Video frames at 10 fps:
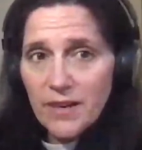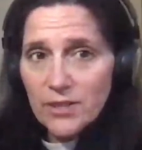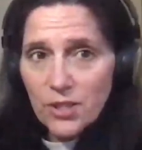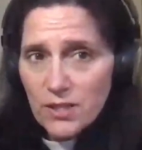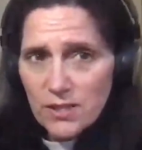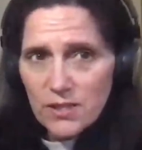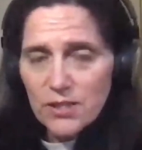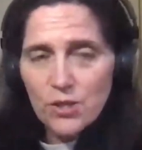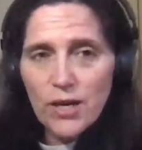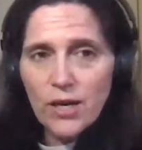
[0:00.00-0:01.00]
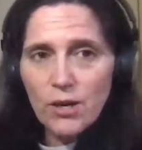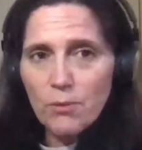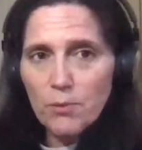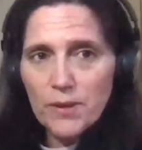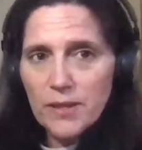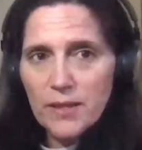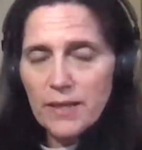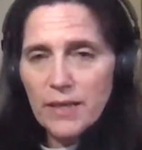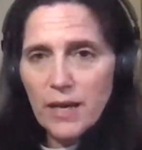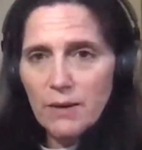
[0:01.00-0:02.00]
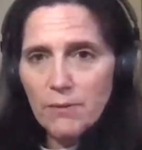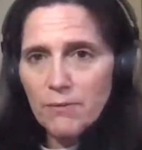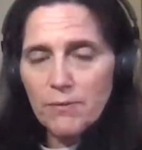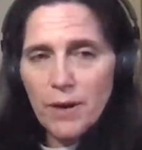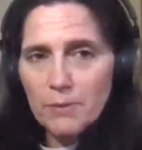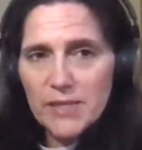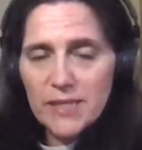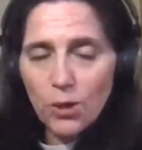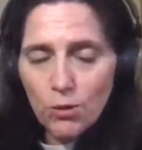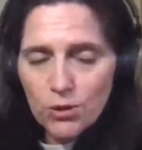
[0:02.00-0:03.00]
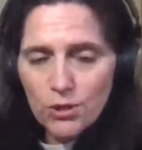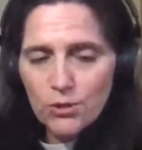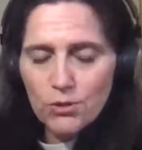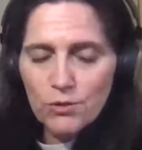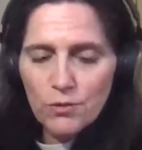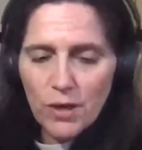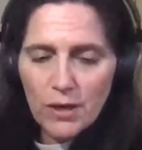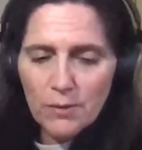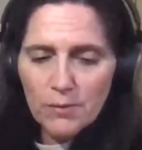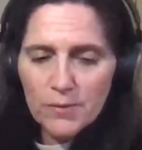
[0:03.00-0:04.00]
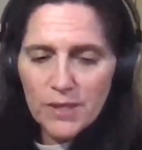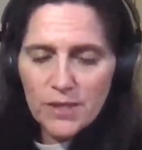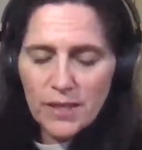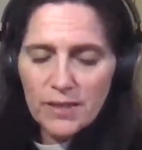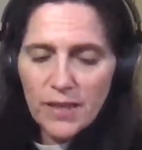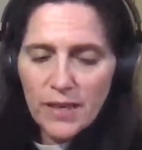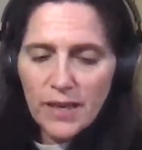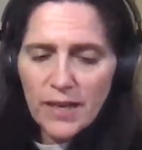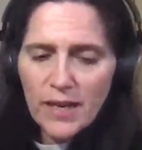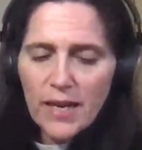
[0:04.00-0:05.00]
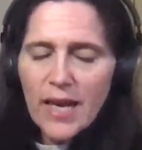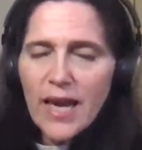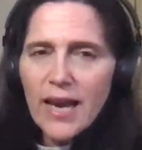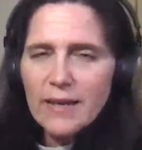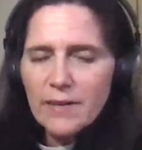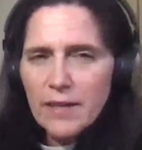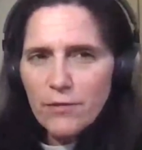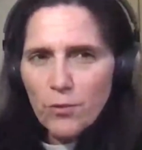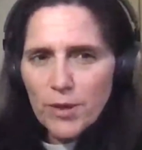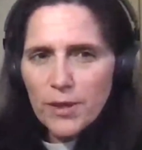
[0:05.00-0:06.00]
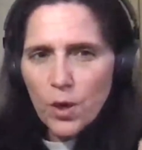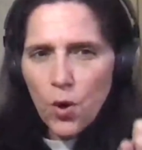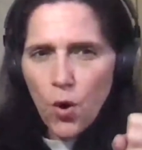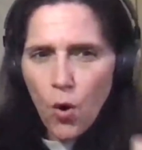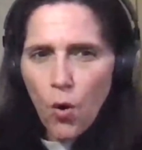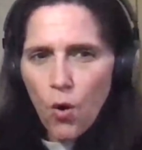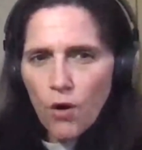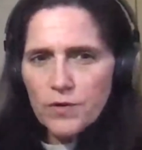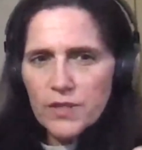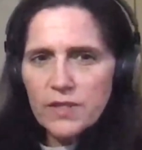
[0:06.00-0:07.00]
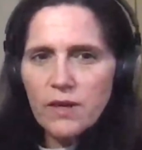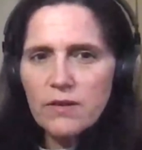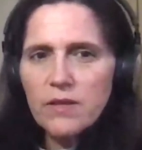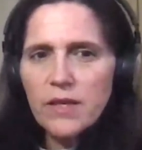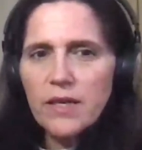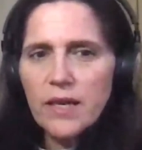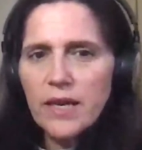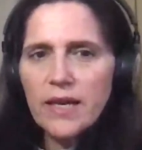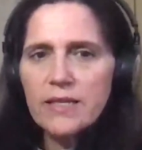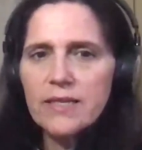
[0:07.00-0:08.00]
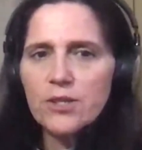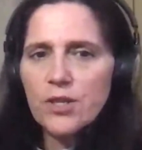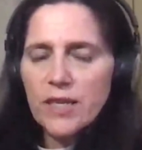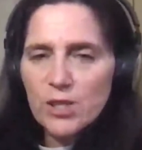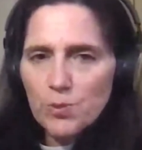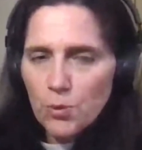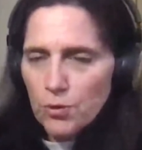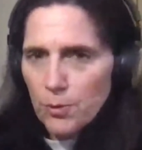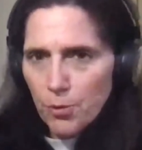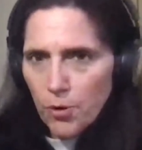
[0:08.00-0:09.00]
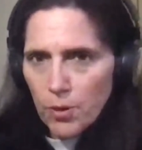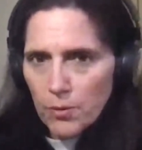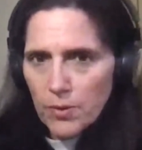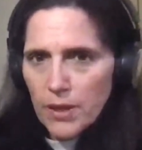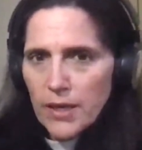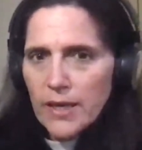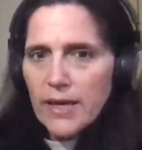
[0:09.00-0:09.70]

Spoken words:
evangelist, so I'm sold to design thinking. And I think for me, the core of design thinking is that you can explore the problem.